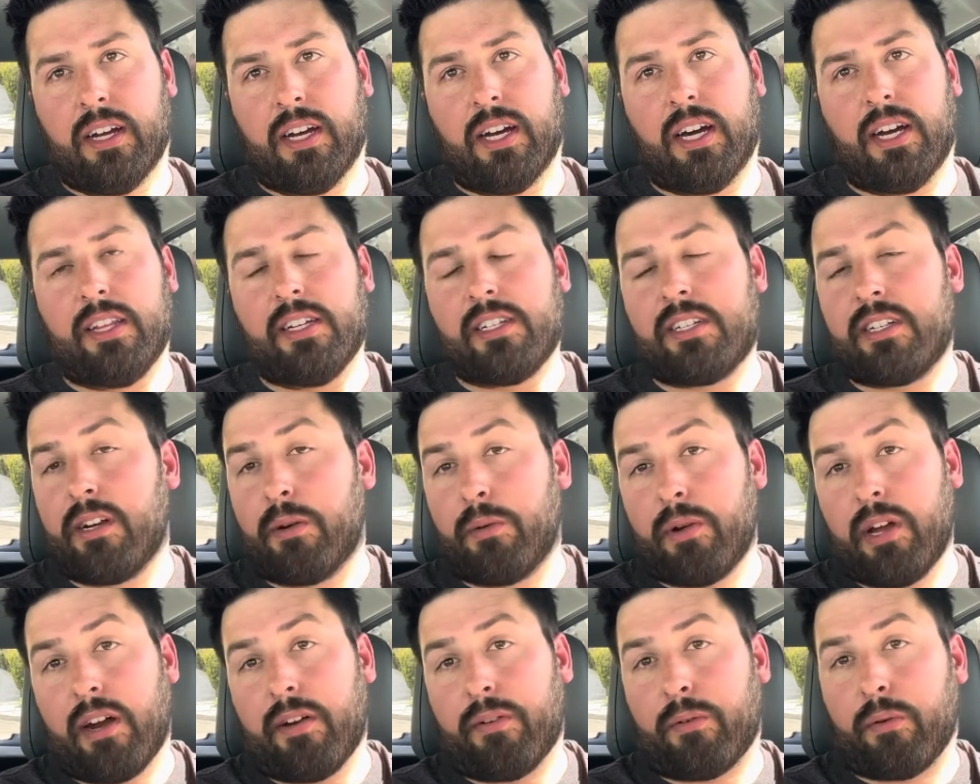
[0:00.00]
This year
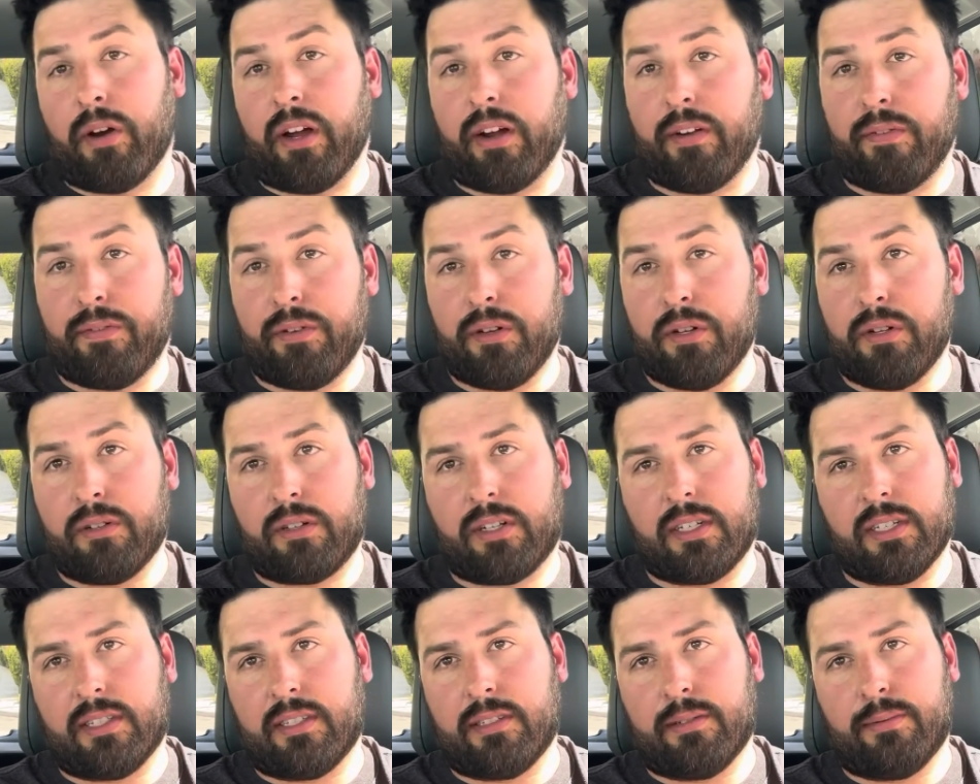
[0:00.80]
we had quite a few
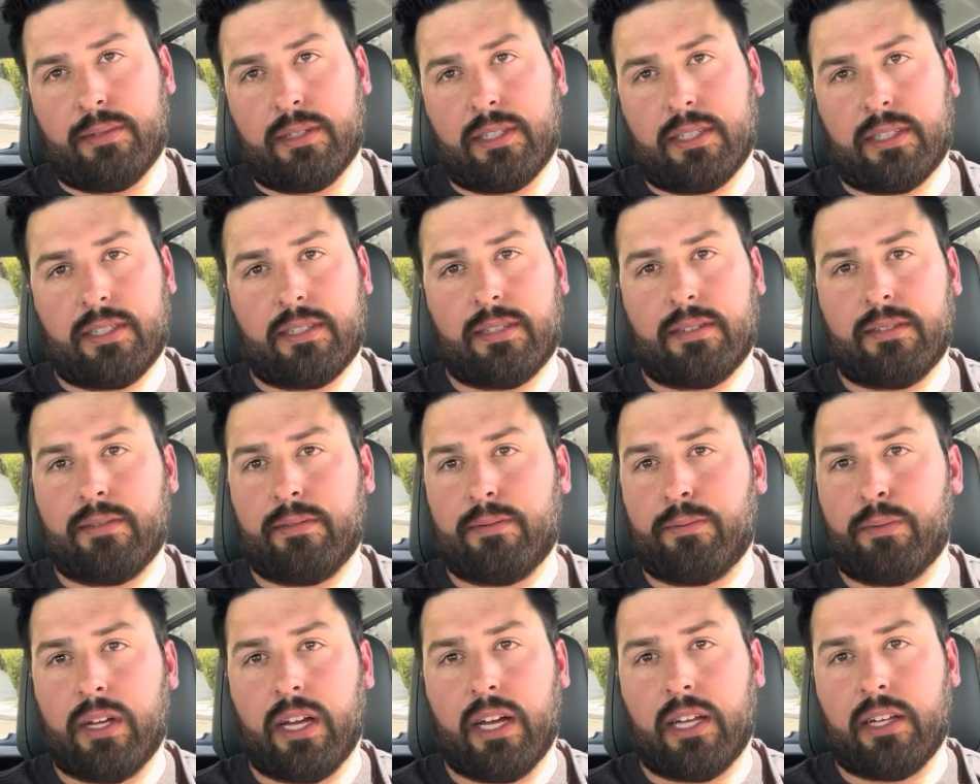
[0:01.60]
because
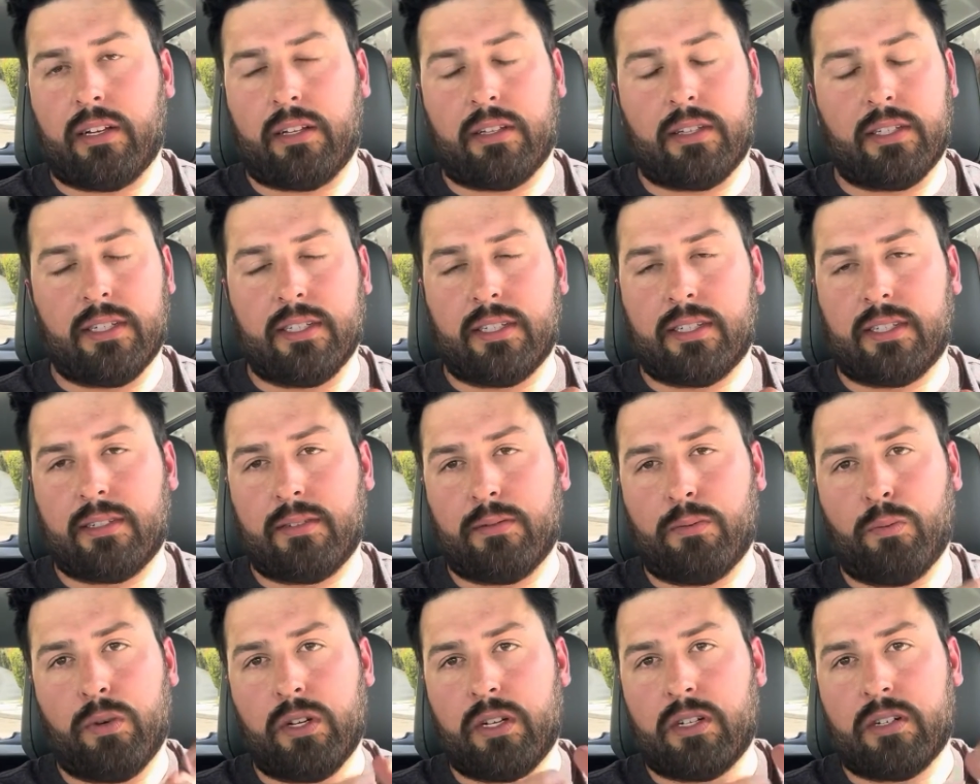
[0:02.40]
we had all these
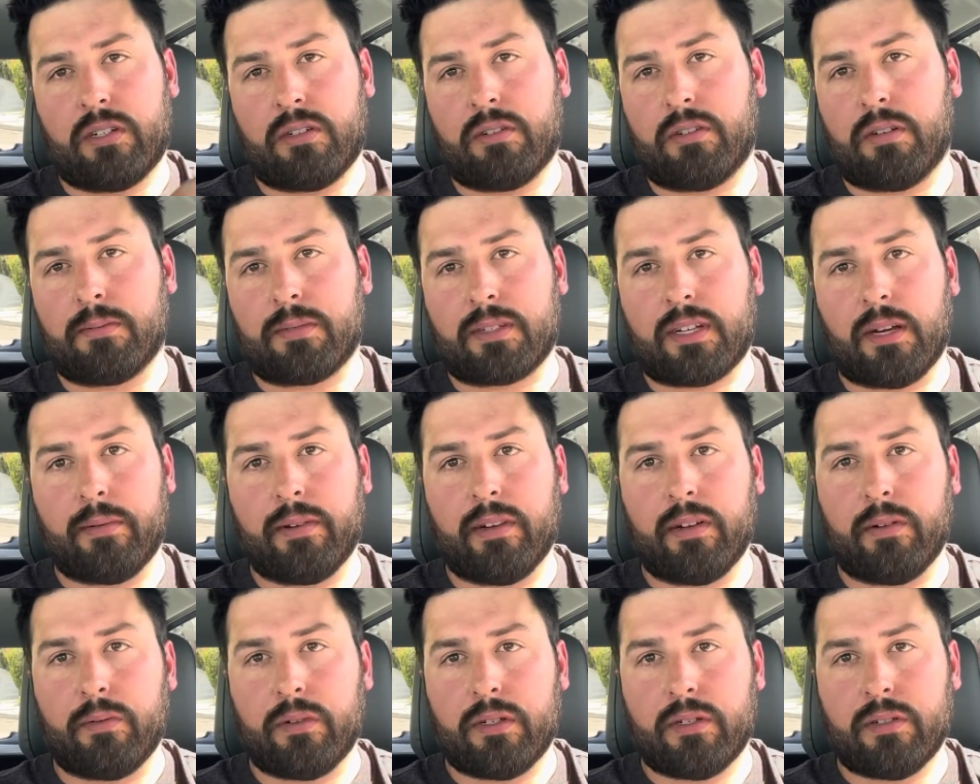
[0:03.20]
winter storms
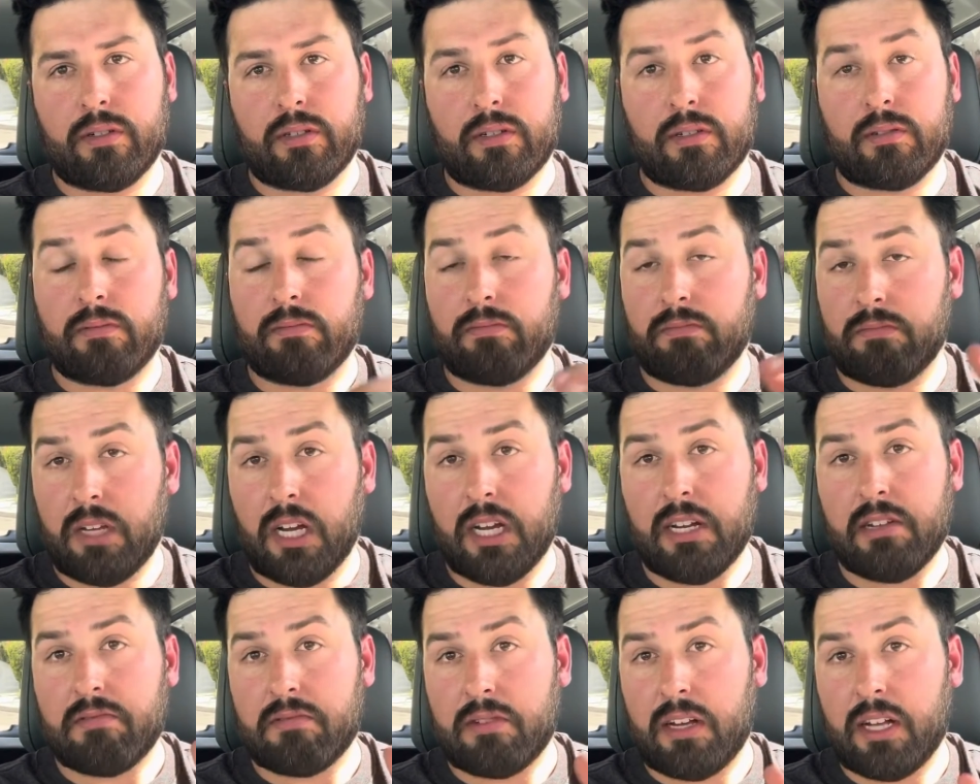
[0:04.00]
coming in, which is
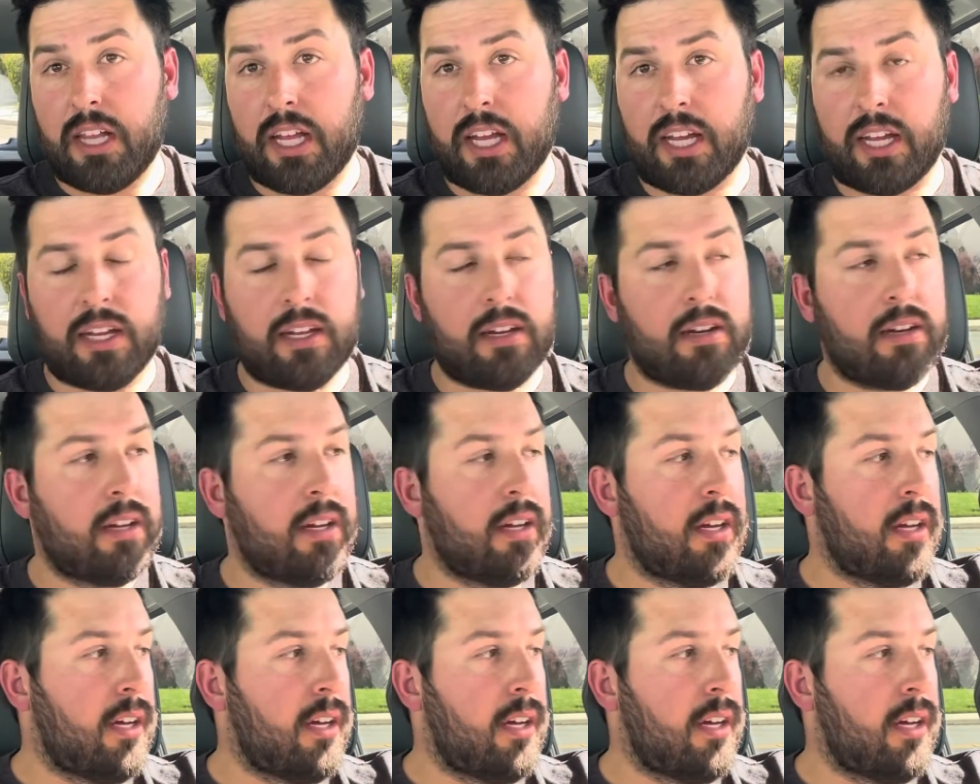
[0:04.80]
nice. I like it.